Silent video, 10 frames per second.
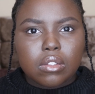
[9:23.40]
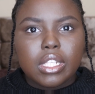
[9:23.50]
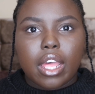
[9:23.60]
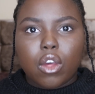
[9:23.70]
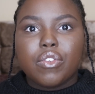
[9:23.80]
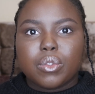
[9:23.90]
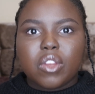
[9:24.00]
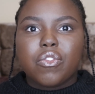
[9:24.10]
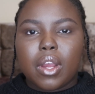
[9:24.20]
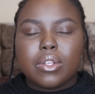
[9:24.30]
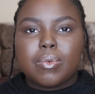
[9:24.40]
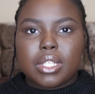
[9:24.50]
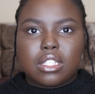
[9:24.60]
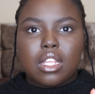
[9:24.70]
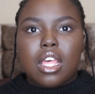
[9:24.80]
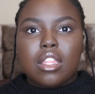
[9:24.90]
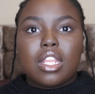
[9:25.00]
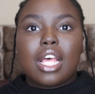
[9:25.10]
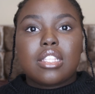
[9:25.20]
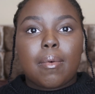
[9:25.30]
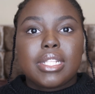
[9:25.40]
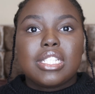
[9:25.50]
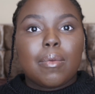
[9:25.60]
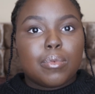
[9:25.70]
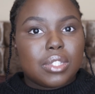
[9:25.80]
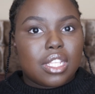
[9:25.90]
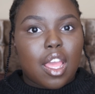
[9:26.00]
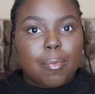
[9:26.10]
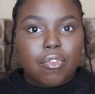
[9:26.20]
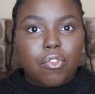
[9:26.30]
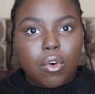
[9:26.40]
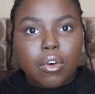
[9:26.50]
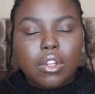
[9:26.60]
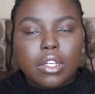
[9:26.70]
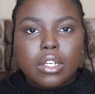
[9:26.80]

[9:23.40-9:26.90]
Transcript: Yeah, over 24 hours, because the last time I slept was the night before.